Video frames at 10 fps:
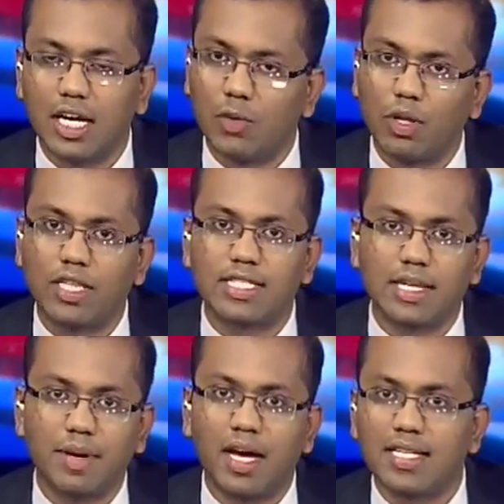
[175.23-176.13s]
In what the
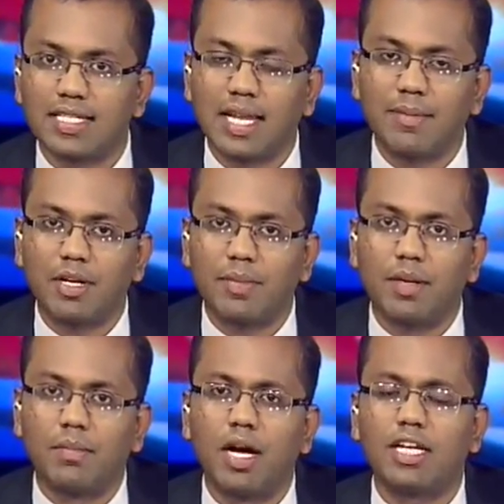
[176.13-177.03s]
CBI is claiming to be
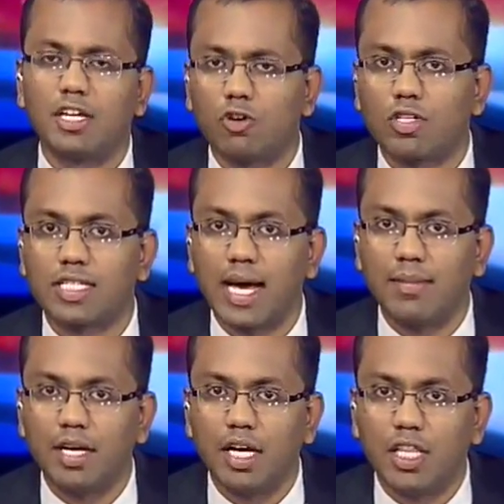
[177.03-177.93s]
a multi-crore scam,